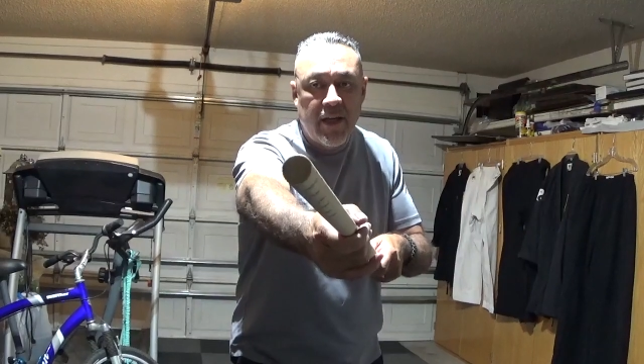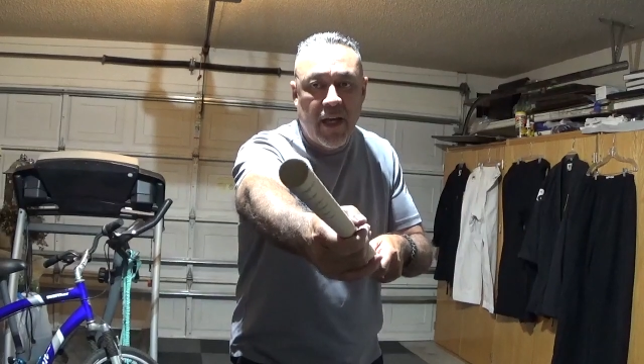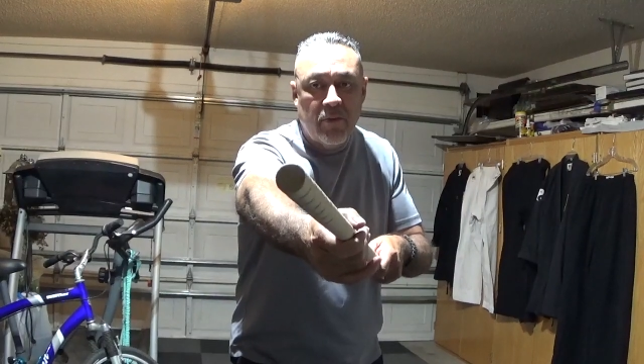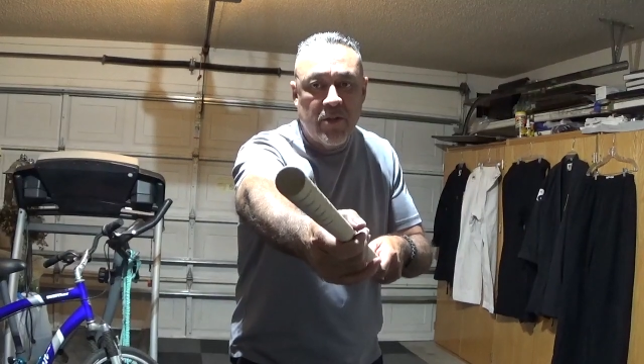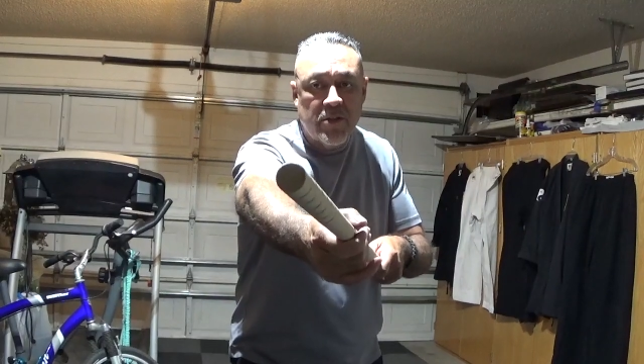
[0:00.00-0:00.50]

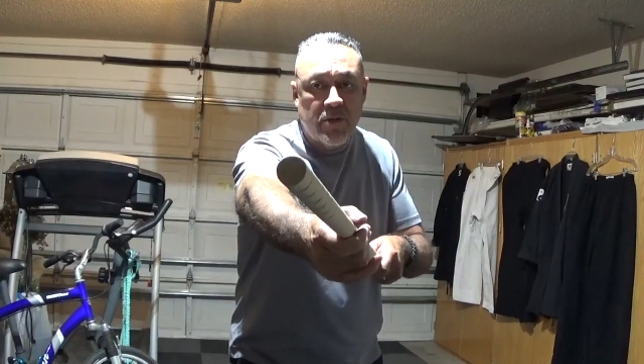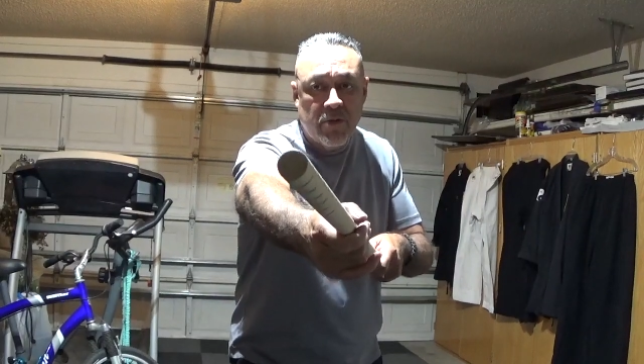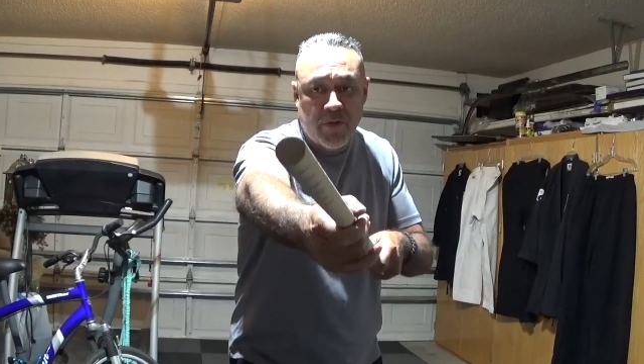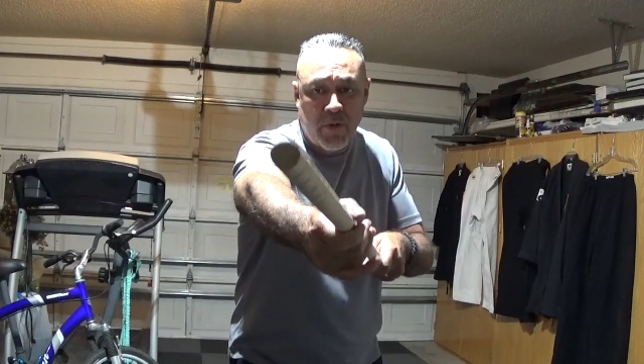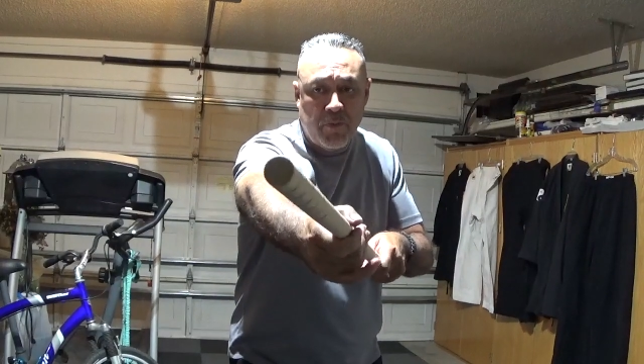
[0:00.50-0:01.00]
I'm going to
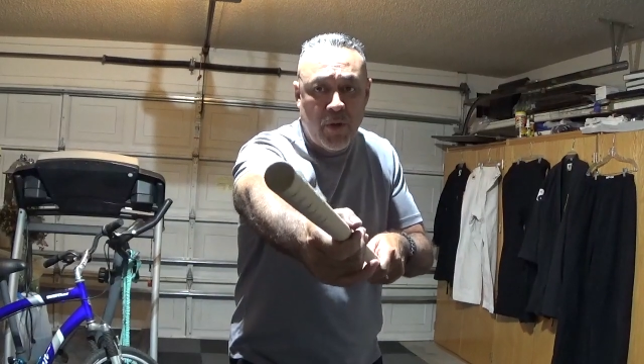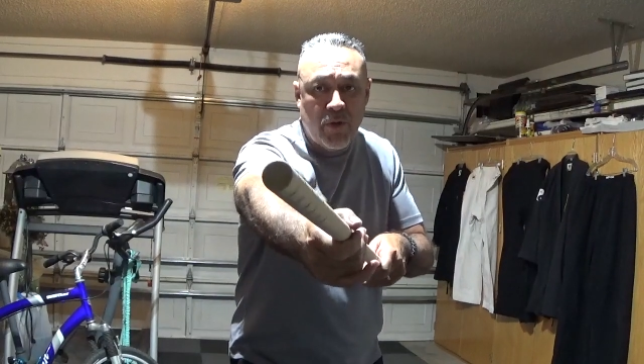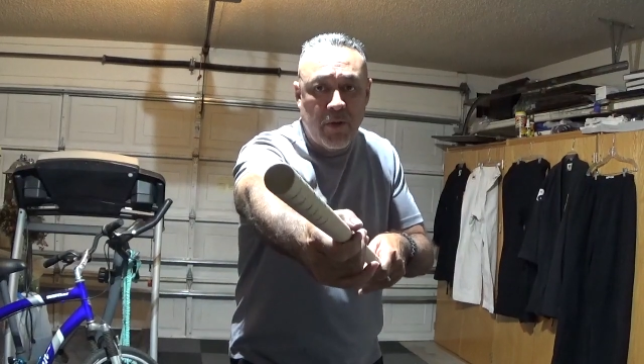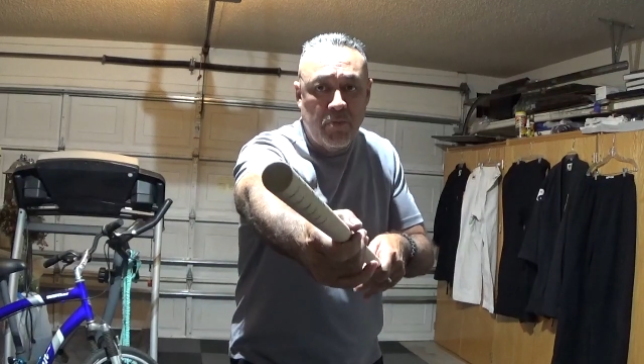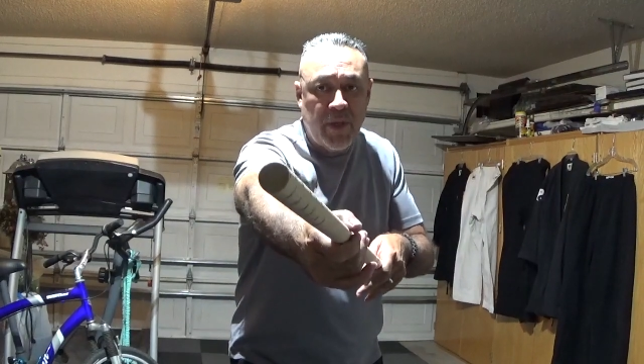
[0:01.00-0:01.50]

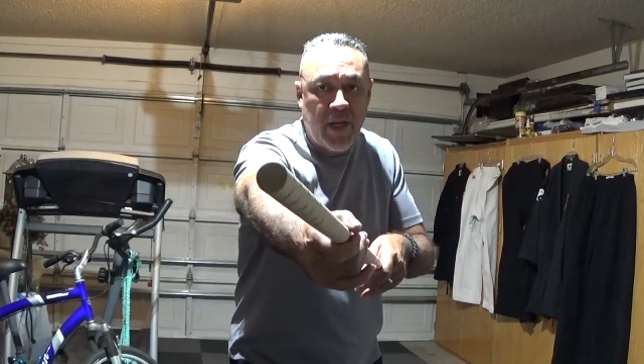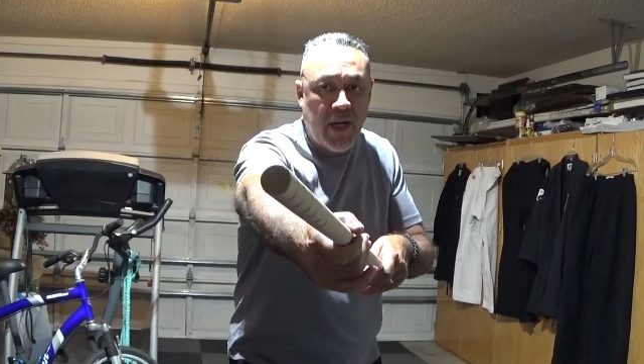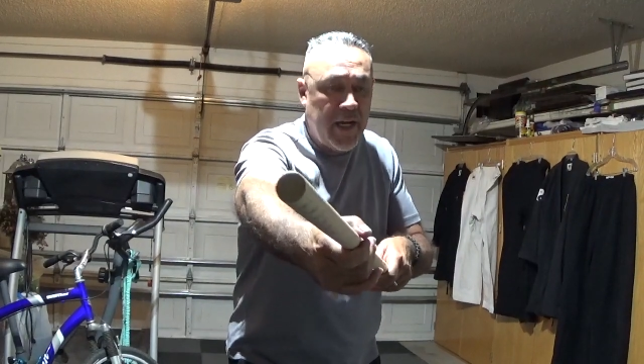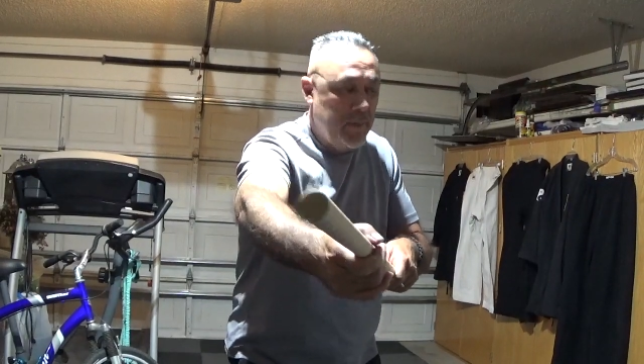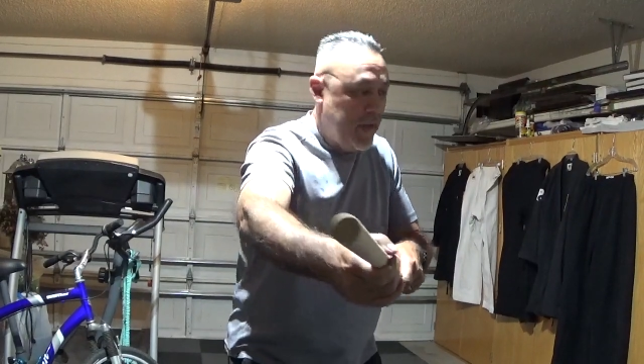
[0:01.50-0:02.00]
poke
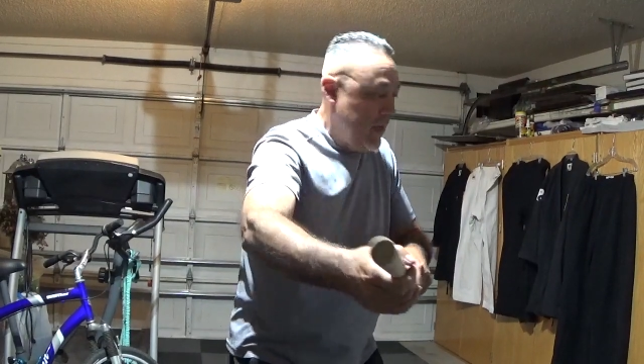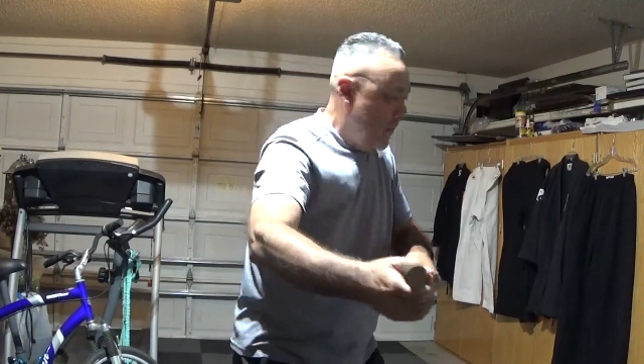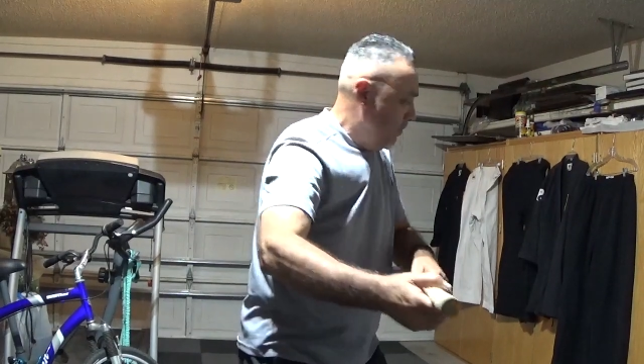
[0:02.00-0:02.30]
behind me.